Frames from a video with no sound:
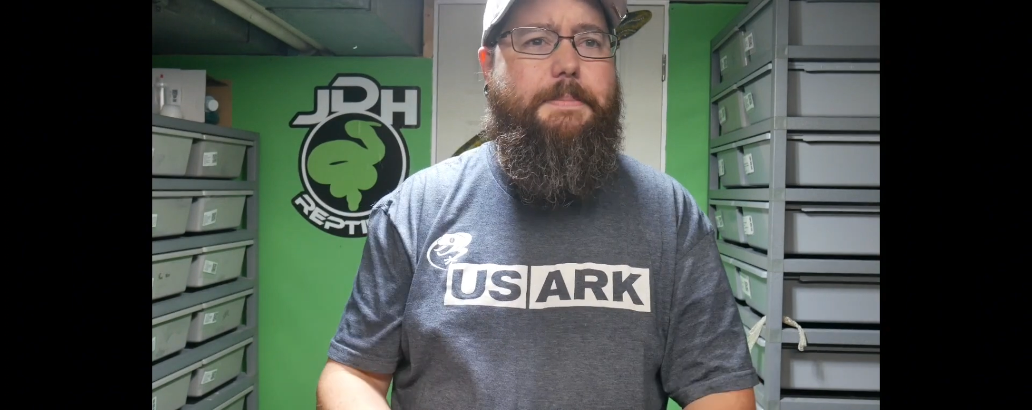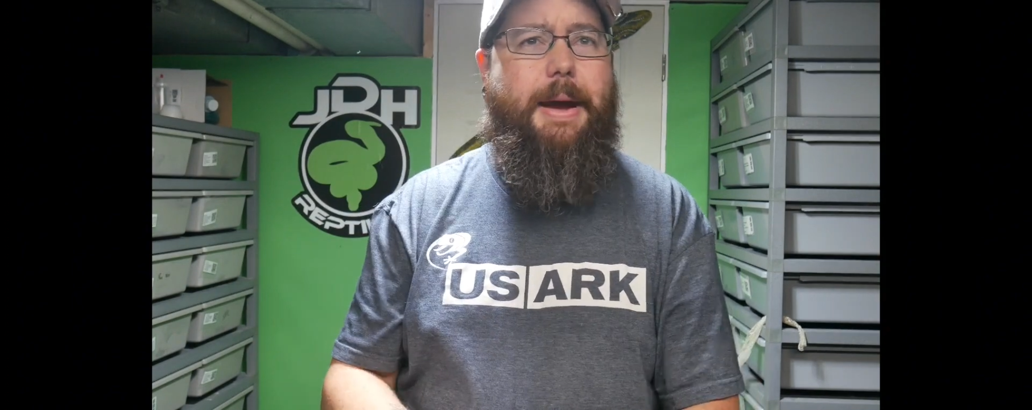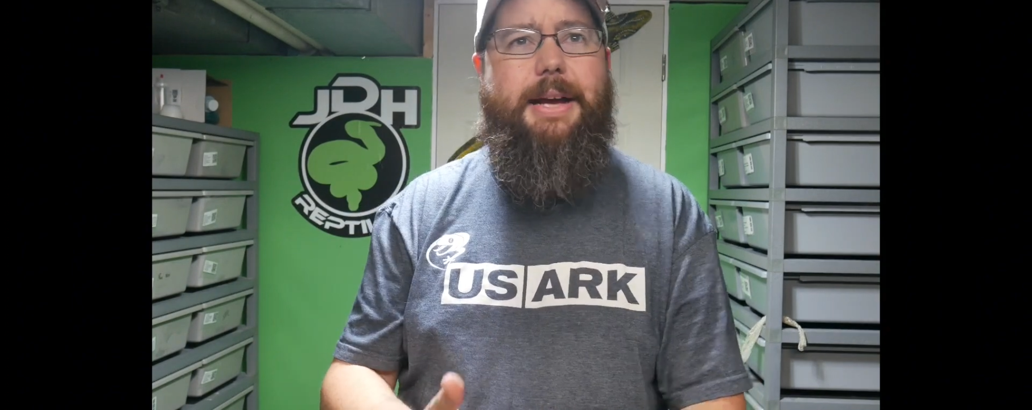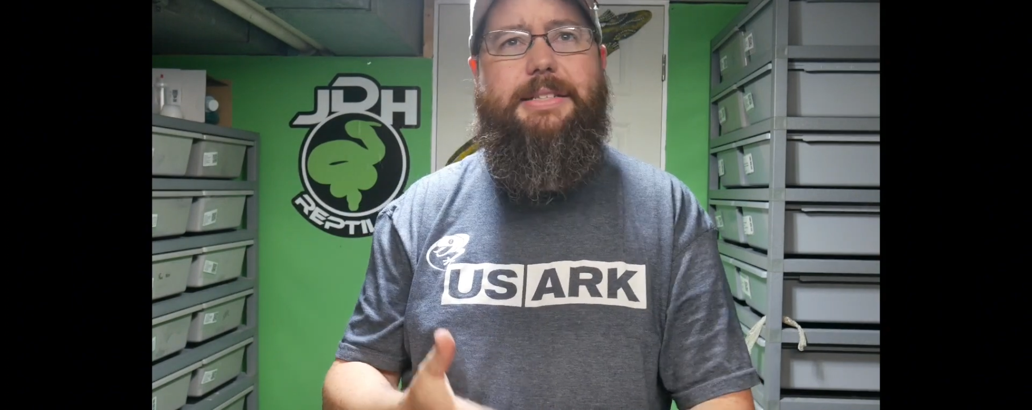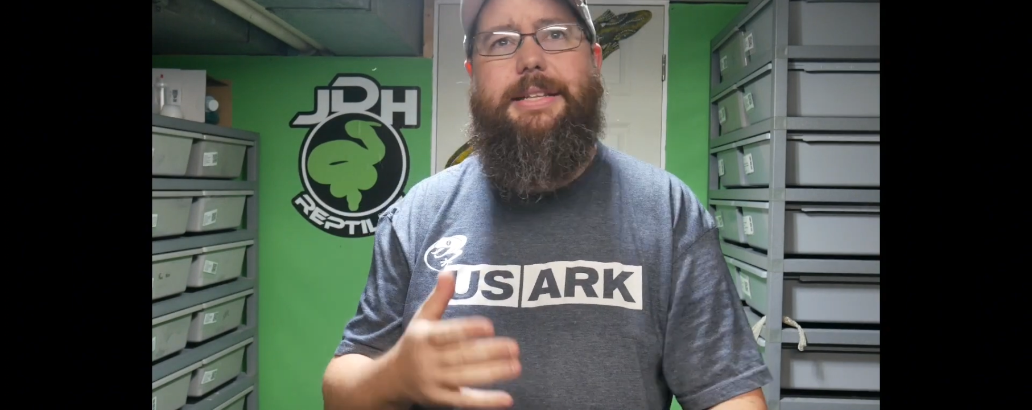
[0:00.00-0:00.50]

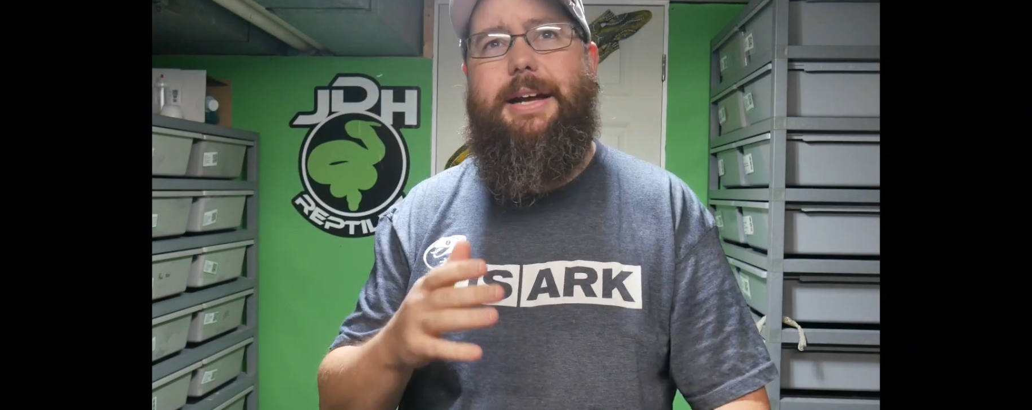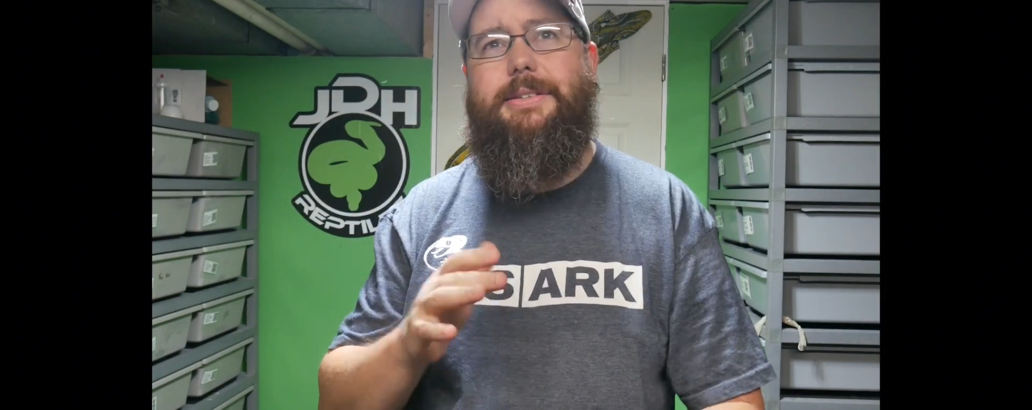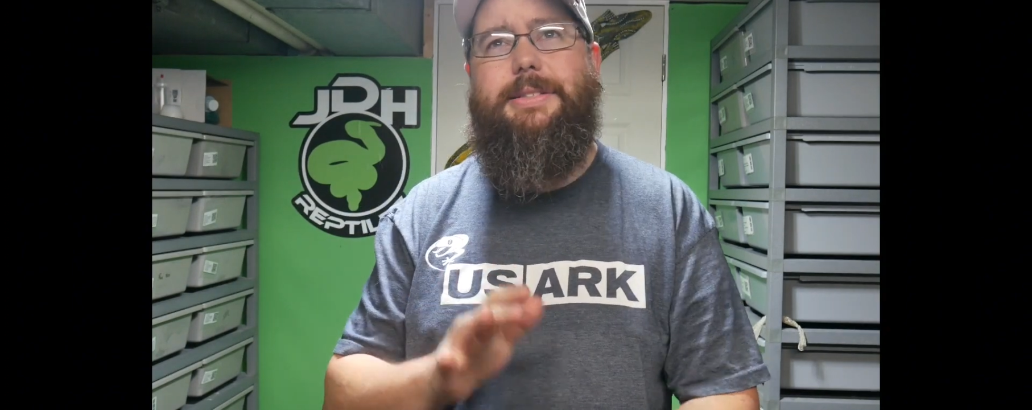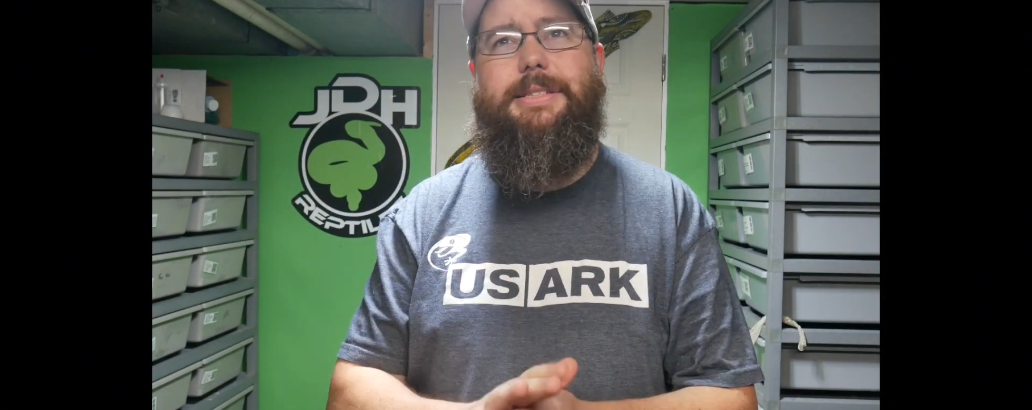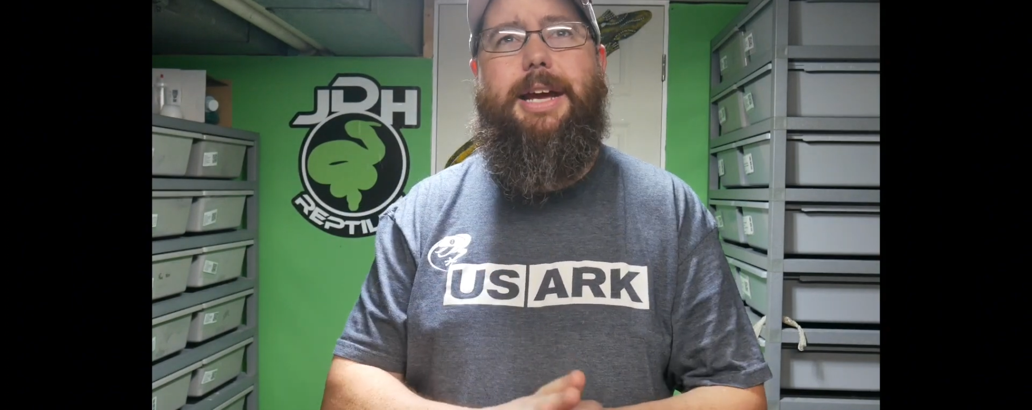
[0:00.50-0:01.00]
pastel
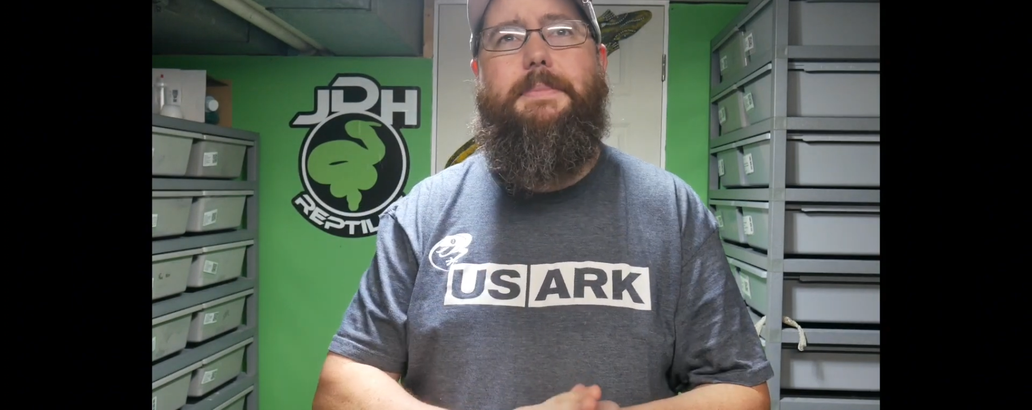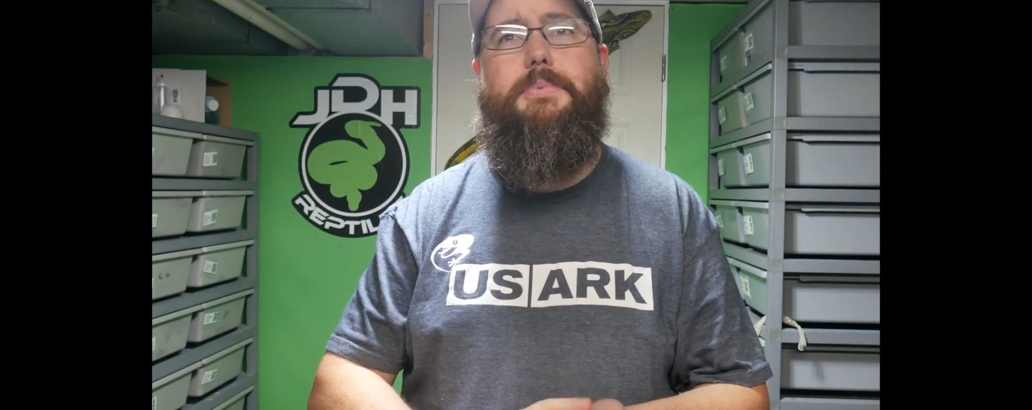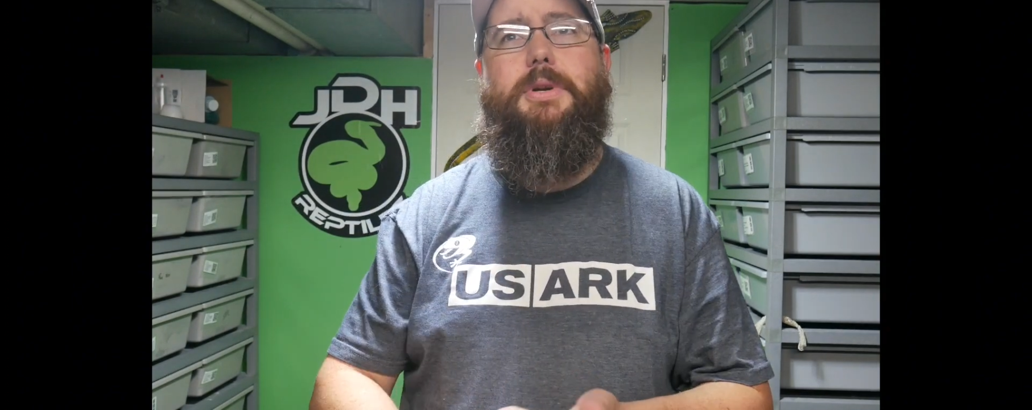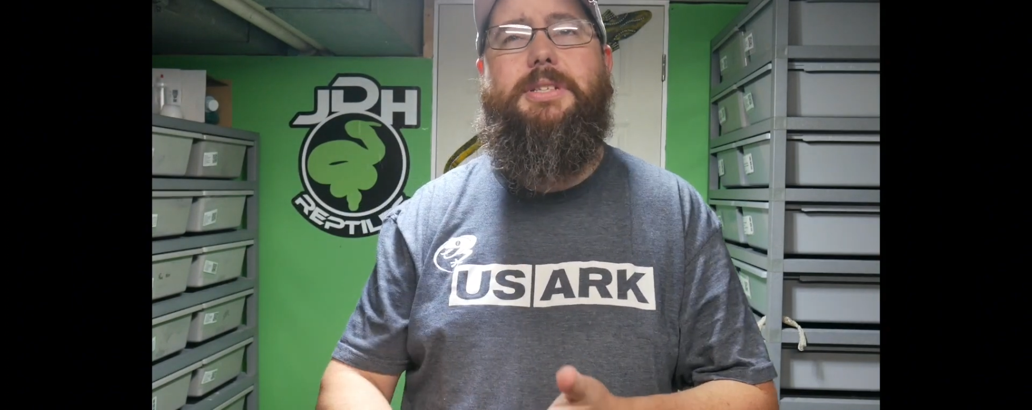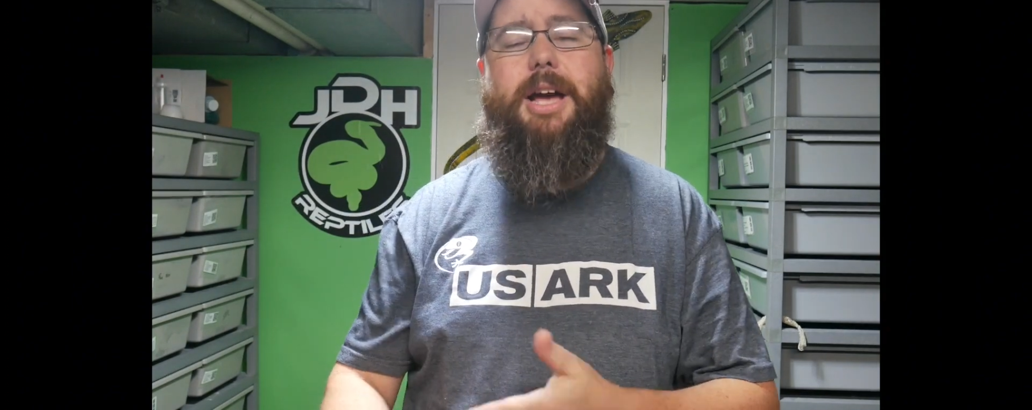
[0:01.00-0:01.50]

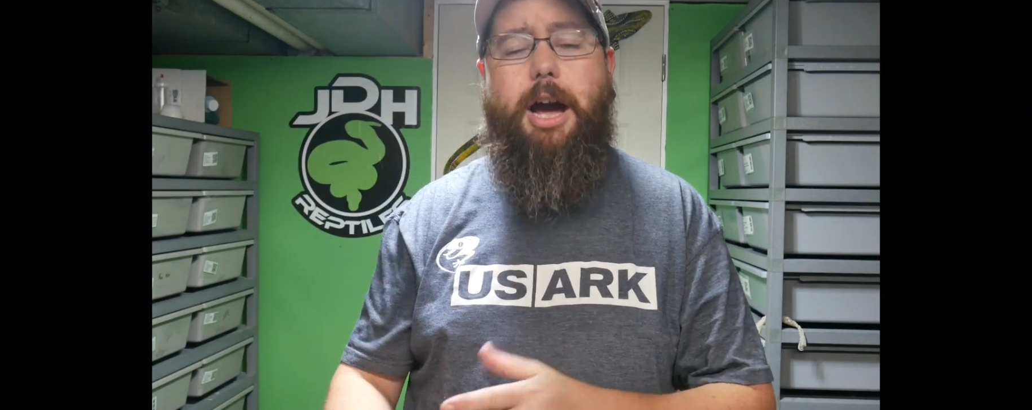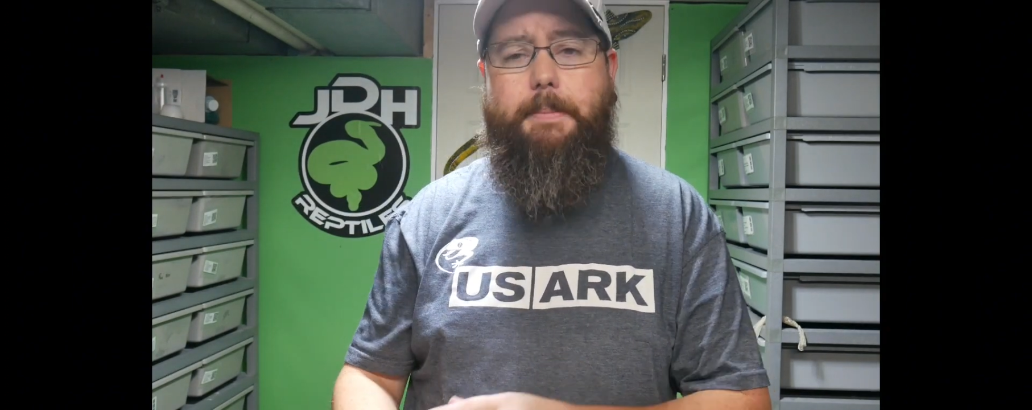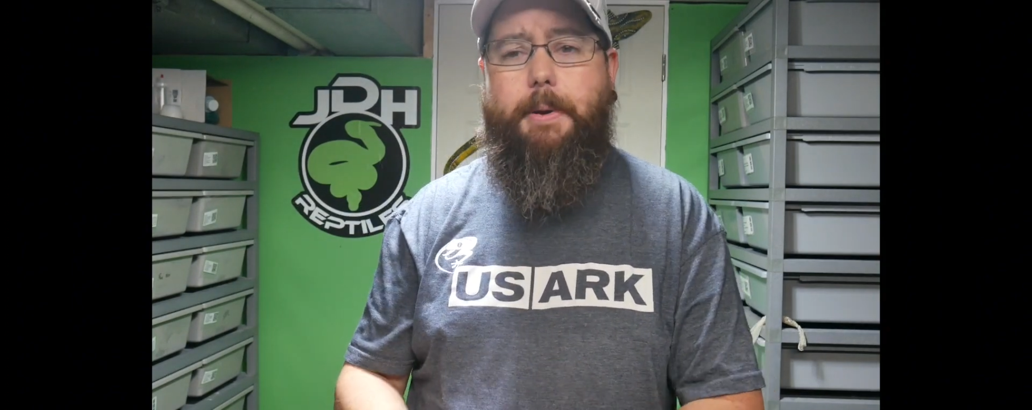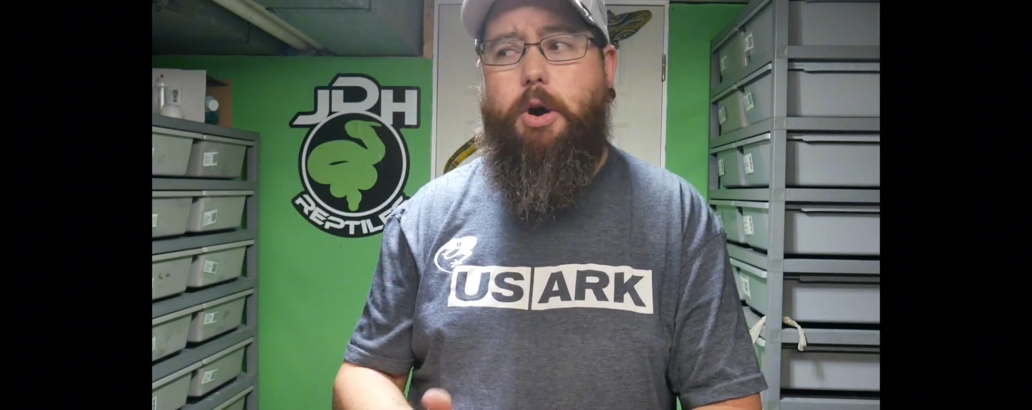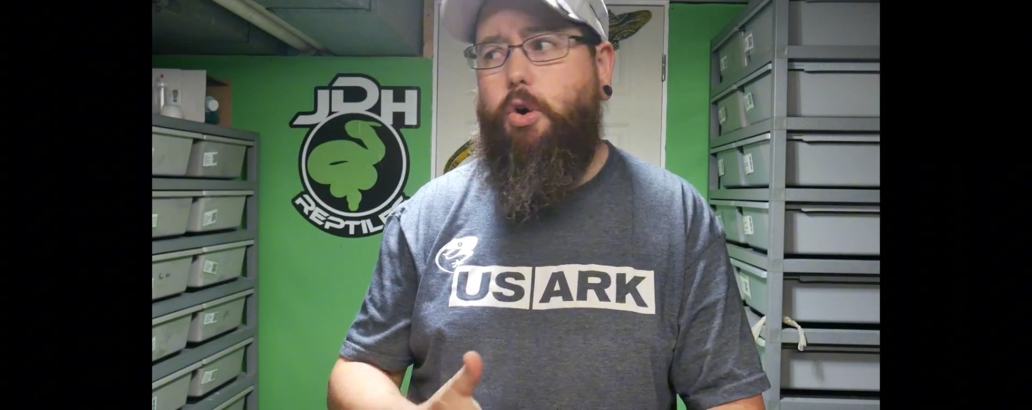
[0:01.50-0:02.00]
cypress
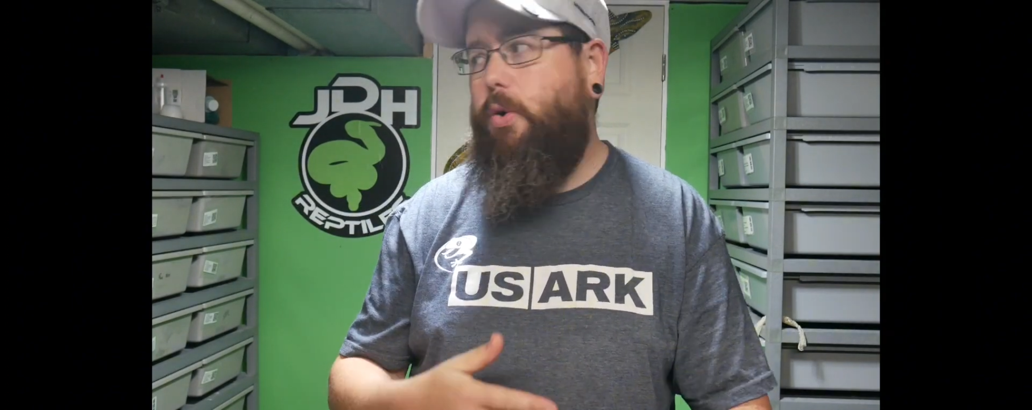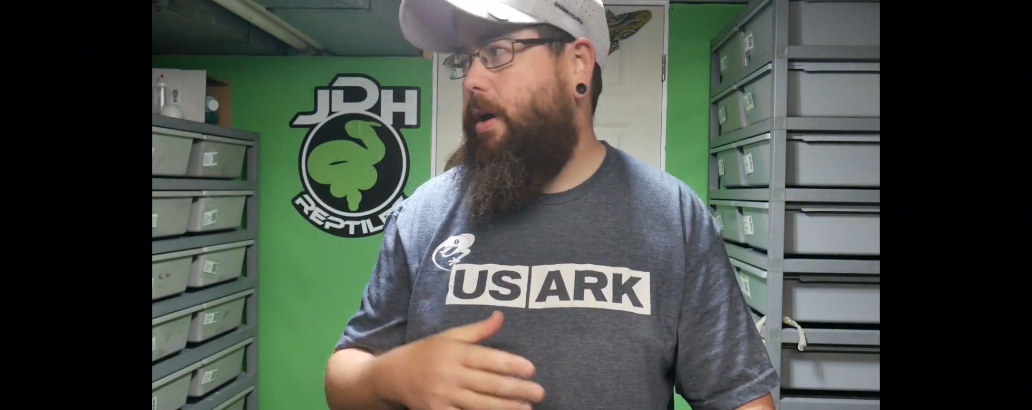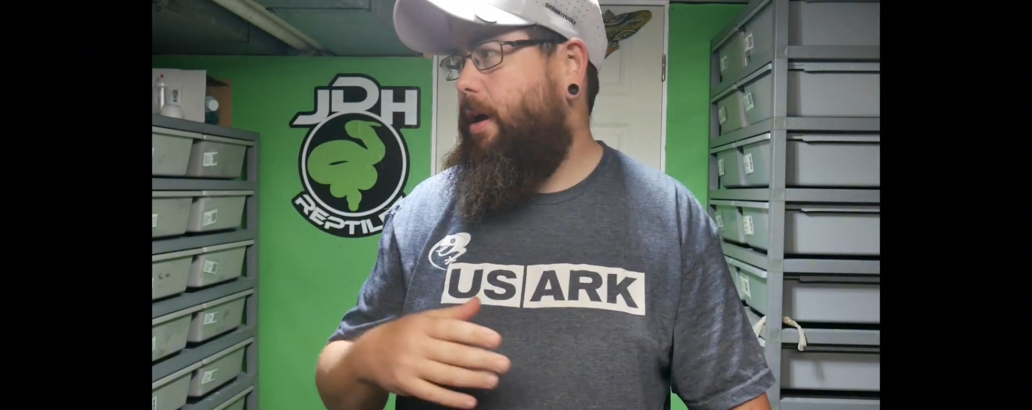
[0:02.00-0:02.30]
hypo,